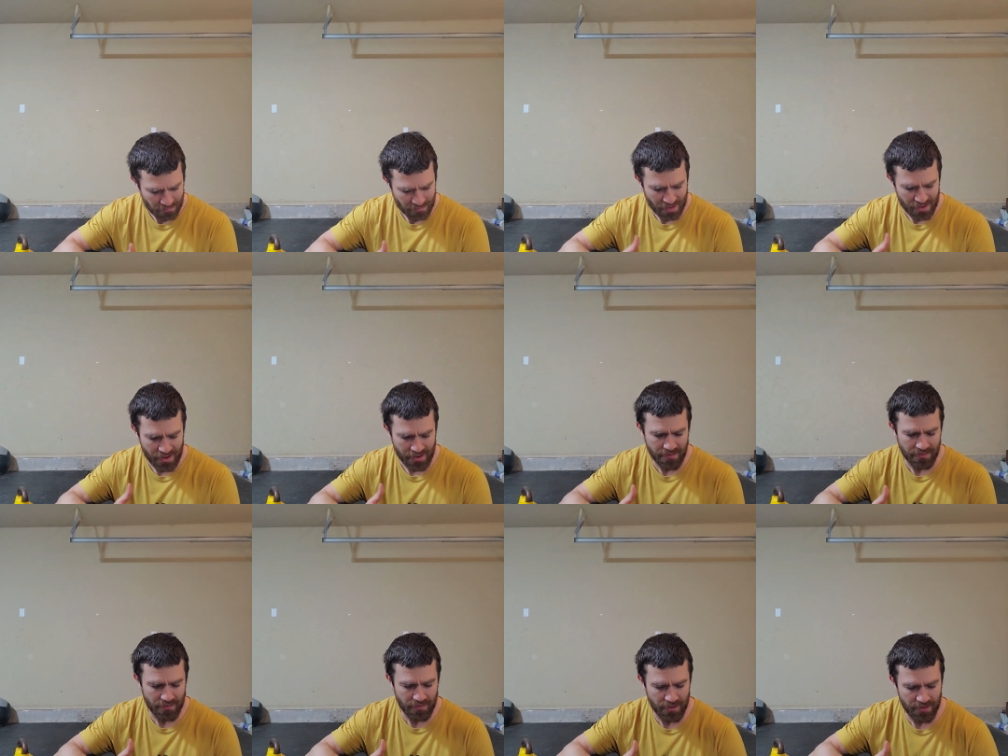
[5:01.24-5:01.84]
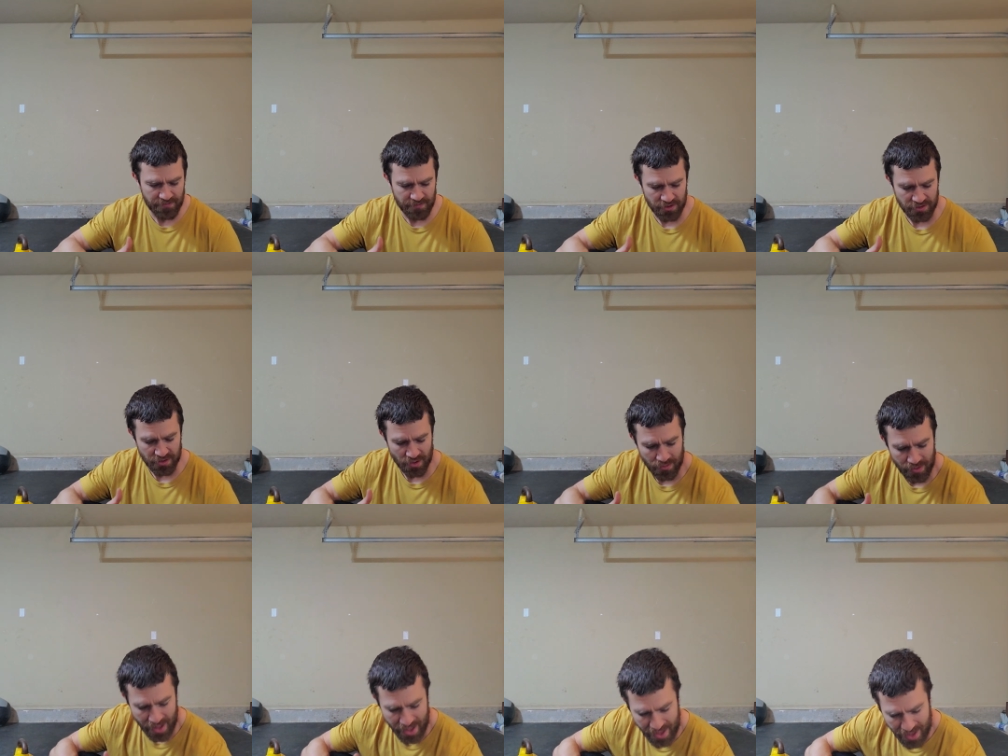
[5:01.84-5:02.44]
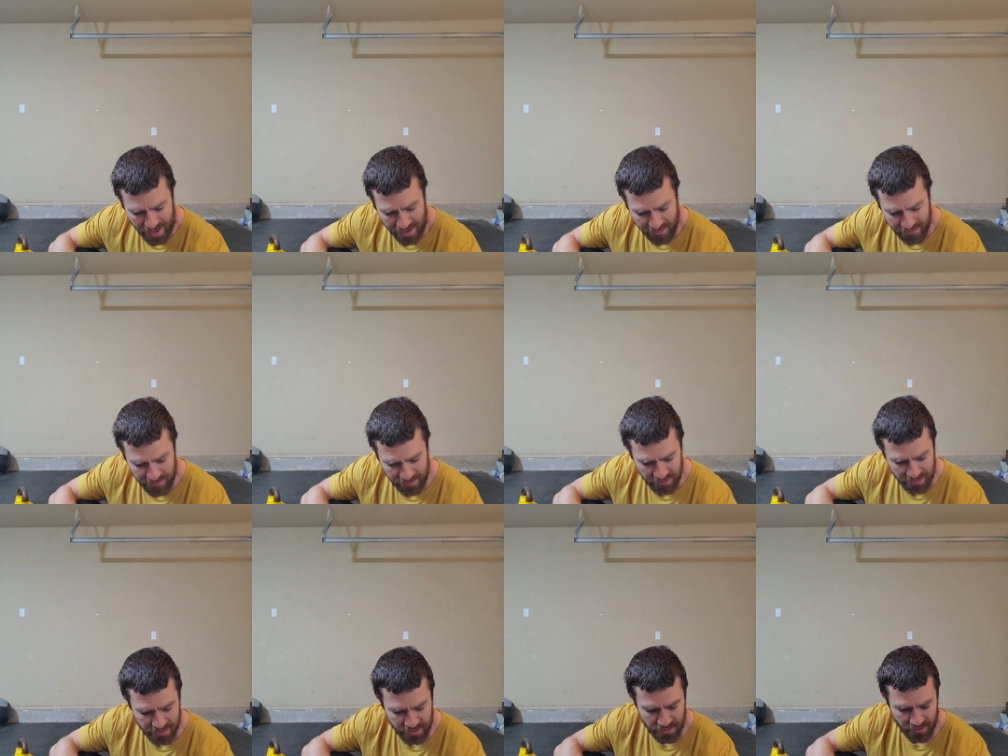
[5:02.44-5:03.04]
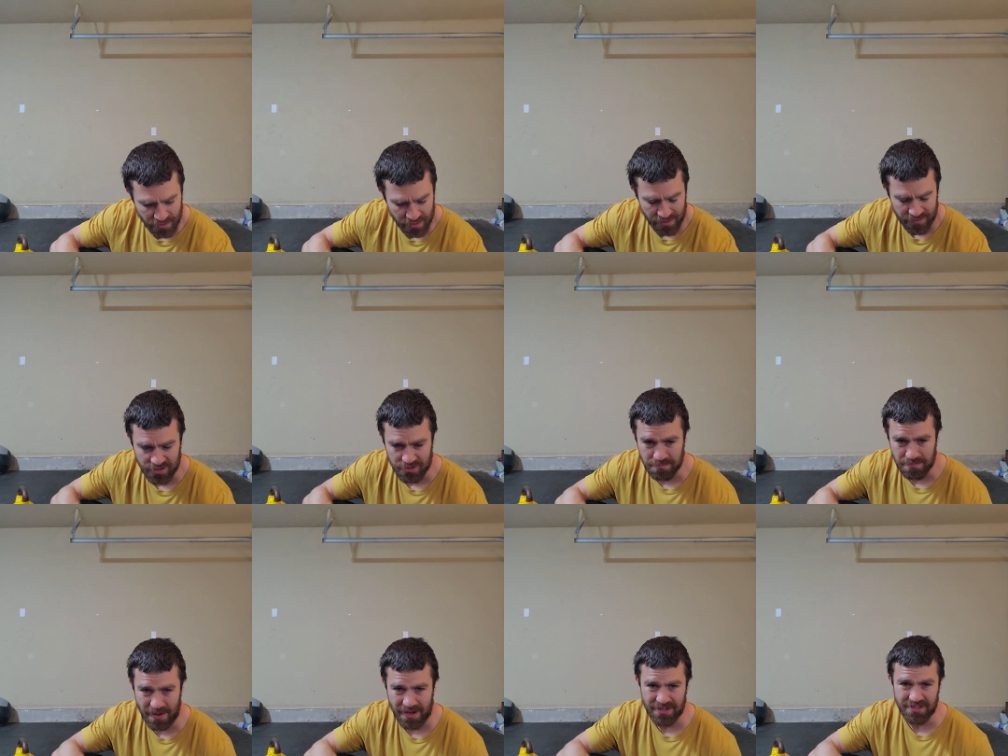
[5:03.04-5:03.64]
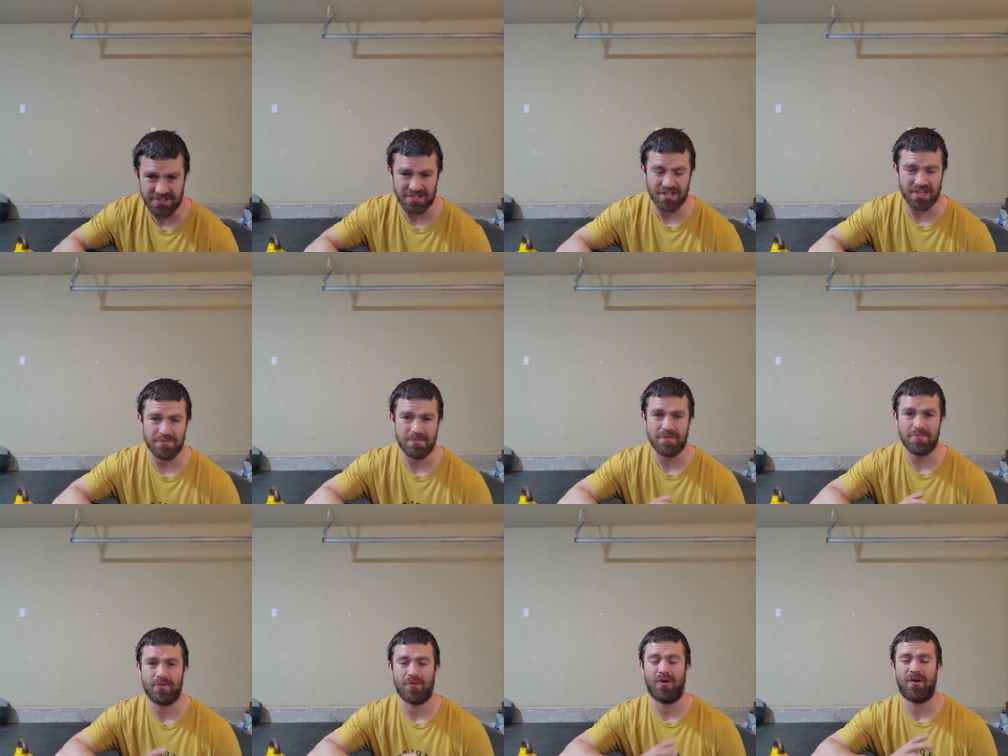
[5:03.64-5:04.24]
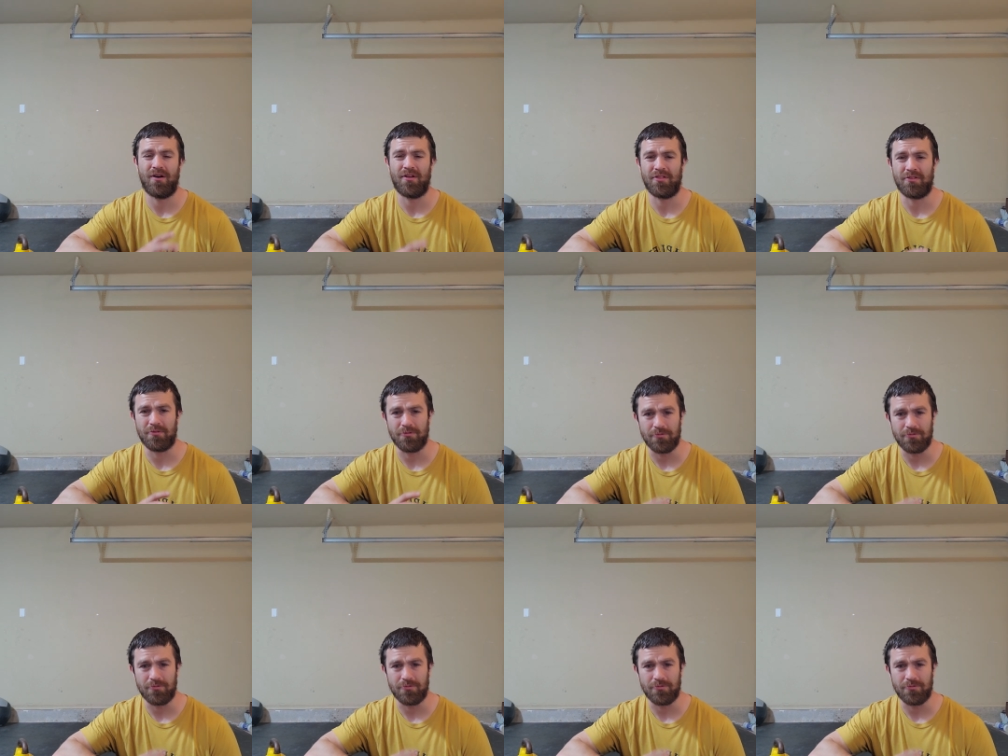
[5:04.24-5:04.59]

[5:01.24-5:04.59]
If you don't have enough space to get people on the